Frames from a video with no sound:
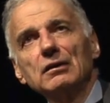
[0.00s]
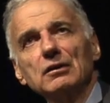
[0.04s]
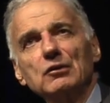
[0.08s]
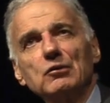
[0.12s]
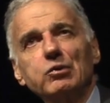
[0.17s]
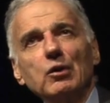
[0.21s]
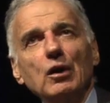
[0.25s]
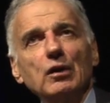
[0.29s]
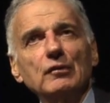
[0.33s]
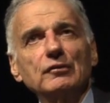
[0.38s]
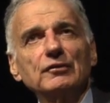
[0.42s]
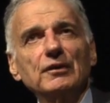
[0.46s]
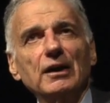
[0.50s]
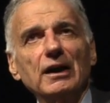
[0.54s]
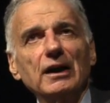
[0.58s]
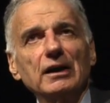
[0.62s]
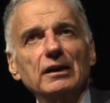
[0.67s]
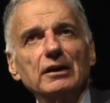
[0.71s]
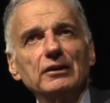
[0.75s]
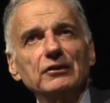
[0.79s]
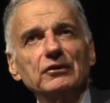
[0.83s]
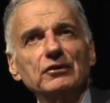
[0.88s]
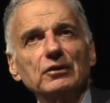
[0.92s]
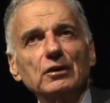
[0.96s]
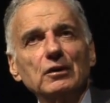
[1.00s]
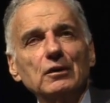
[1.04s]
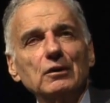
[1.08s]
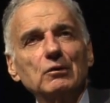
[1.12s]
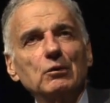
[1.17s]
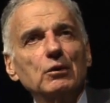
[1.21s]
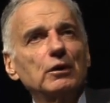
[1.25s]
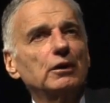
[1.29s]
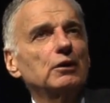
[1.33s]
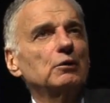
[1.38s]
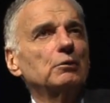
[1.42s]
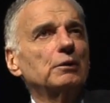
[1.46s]
quo vadis,
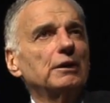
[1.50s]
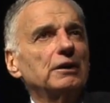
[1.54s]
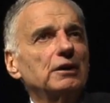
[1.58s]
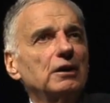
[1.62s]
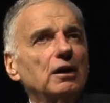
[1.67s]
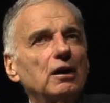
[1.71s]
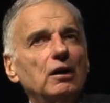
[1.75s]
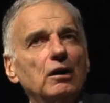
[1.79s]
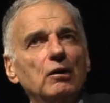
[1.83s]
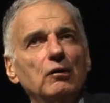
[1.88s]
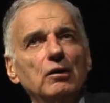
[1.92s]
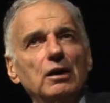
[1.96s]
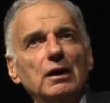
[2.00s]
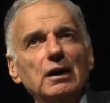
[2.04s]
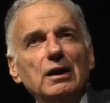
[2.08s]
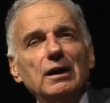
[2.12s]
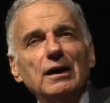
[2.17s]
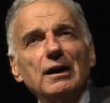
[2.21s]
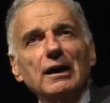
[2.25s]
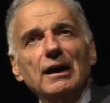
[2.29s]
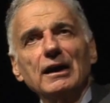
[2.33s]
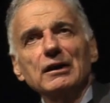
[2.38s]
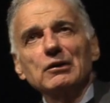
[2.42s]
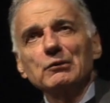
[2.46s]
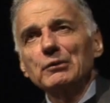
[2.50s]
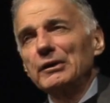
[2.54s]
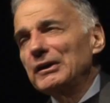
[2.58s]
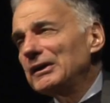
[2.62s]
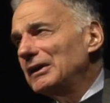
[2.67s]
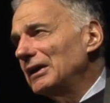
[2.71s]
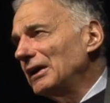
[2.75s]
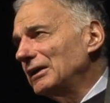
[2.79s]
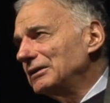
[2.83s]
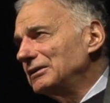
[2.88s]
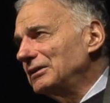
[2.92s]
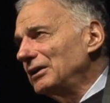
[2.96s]
where do we go? How do we
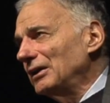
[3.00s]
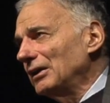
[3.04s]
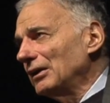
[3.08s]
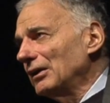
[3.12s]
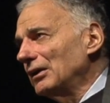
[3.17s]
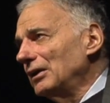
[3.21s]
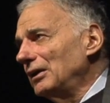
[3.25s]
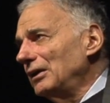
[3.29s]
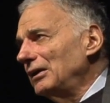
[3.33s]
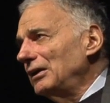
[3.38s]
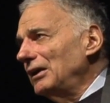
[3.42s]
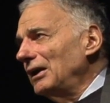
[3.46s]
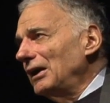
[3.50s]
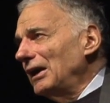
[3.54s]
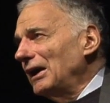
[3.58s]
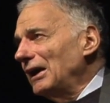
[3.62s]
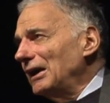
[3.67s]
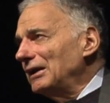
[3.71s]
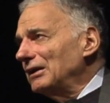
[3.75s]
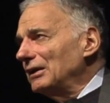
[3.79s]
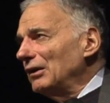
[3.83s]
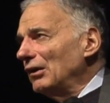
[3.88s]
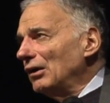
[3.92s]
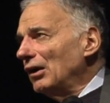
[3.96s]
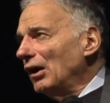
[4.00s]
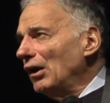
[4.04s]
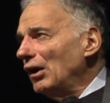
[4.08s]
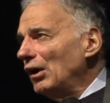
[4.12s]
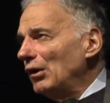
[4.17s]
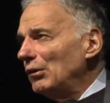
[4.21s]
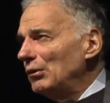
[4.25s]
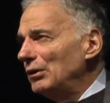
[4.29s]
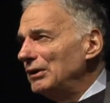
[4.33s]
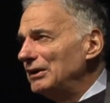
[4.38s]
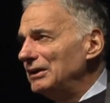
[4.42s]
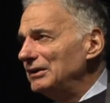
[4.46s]
get there? And
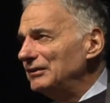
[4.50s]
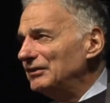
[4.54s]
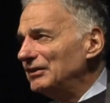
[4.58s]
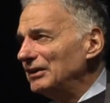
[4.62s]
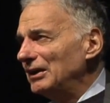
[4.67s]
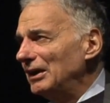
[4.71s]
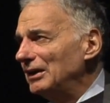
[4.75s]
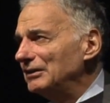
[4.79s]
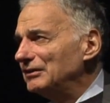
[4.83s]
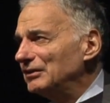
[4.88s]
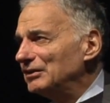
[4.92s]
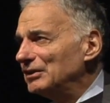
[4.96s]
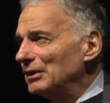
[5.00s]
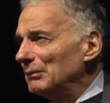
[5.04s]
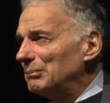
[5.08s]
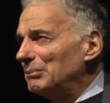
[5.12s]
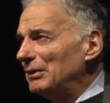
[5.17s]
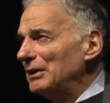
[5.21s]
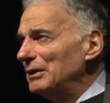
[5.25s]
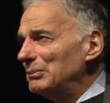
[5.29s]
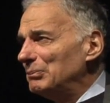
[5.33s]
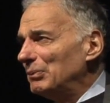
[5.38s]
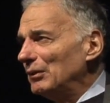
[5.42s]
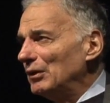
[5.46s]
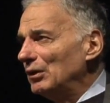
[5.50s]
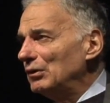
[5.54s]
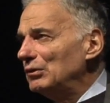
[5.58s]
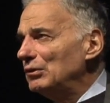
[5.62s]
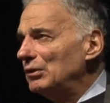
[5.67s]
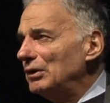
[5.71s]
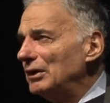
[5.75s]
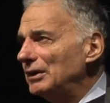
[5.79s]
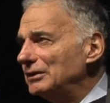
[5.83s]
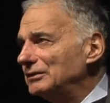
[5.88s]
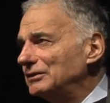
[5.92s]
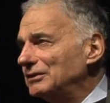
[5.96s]
always it's the people
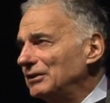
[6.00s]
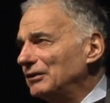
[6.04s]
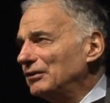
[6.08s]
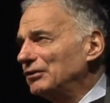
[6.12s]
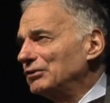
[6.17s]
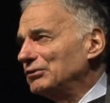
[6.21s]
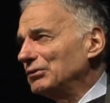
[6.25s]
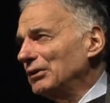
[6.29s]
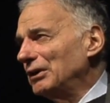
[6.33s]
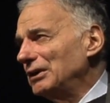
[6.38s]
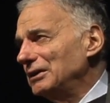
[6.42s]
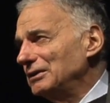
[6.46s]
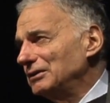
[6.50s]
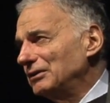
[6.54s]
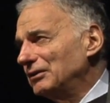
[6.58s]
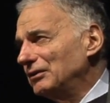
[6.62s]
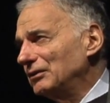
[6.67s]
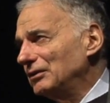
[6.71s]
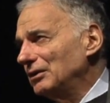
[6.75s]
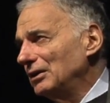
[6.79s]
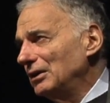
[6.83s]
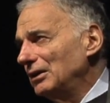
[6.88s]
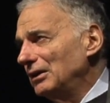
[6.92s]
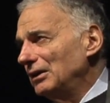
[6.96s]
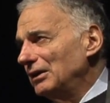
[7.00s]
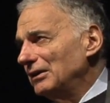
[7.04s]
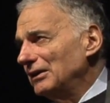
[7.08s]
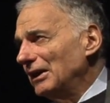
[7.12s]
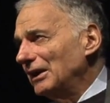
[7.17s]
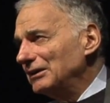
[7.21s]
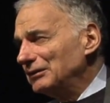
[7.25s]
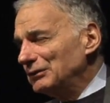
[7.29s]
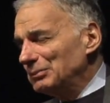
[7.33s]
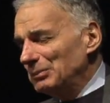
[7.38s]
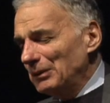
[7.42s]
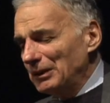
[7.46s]
who hit the streets.
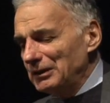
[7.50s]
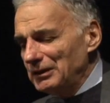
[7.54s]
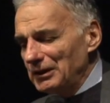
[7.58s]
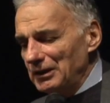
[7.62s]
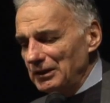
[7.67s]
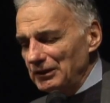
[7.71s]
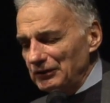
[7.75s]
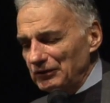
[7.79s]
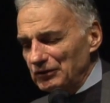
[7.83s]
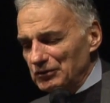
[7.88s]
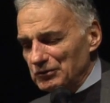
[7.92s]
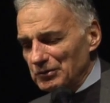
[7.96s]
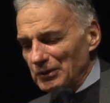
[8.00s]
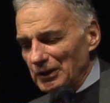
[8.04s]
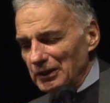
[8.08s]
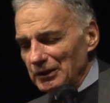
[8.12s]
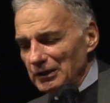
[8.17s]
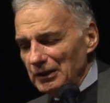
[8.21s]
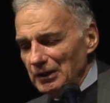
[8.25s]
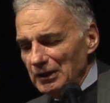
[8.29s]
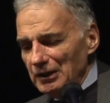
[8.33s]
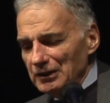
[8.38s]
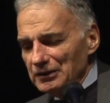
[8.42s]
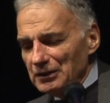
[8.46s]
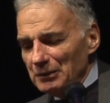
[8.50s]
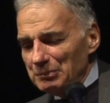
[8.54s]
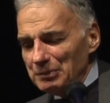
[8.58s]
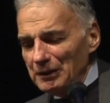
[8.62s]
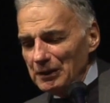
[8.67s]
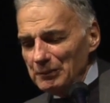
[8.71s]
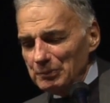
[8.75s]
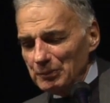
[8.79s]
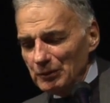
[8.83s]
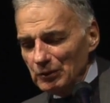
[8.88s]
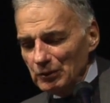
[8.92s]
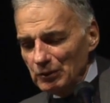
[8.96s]
That's been the history. The
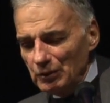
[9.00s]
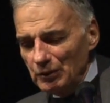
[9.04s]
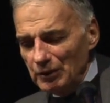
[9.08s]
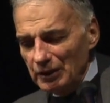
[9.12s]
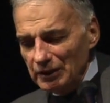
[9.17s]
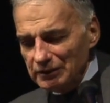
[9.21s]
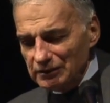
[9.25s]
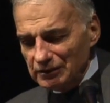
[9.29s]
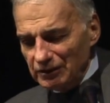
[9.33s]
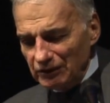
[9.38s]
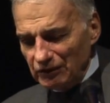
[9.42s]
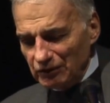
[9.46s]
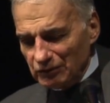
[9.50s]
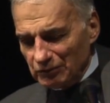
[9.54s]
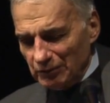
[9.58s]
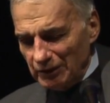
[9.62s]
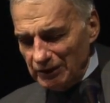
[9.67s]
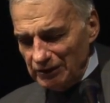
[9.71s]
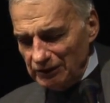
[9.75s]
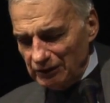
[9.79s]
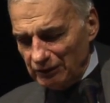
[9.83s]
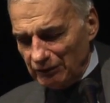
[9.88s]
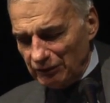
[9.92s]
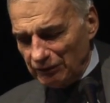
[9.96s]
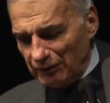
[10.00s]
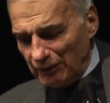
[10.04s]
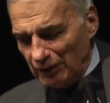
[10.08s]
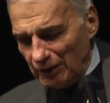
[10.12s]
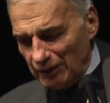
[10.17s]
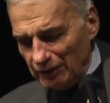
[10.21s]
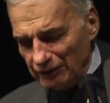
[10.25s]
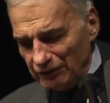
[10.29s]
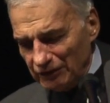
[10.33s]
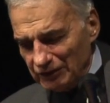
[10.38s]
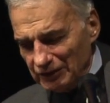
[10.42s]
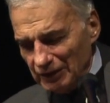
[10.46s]
people who hit the streets
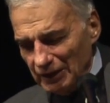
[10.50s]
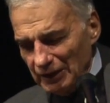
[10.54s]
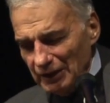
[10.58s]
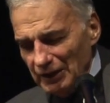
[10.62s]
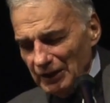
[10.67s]
first